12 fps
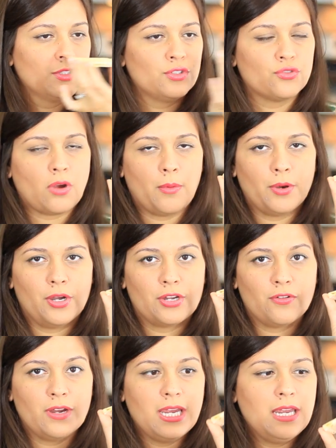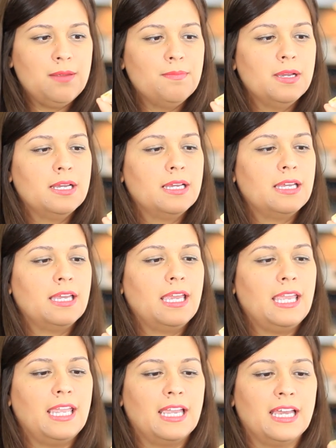strawberry cream
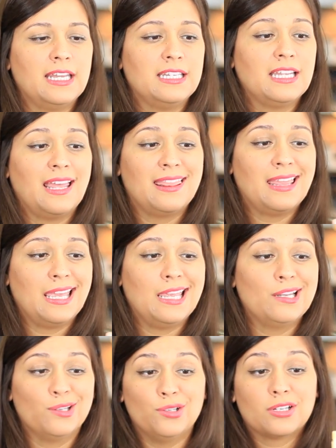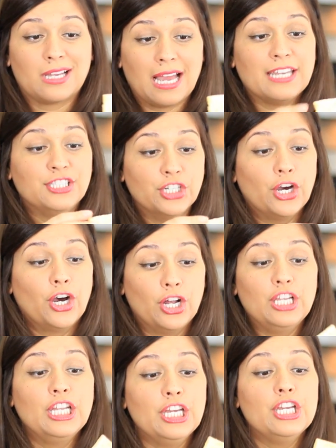and they look
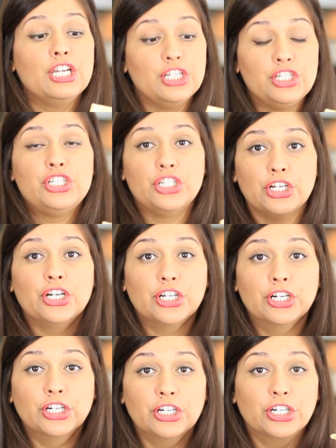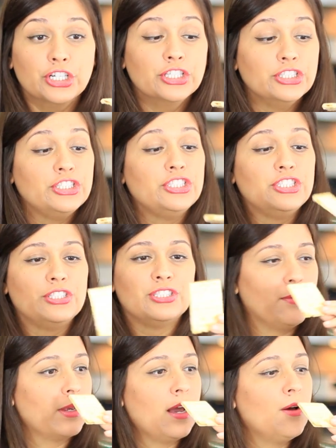delicious.
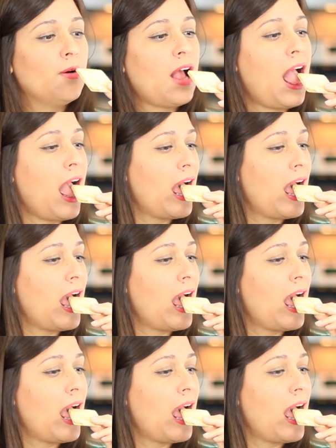Here we go.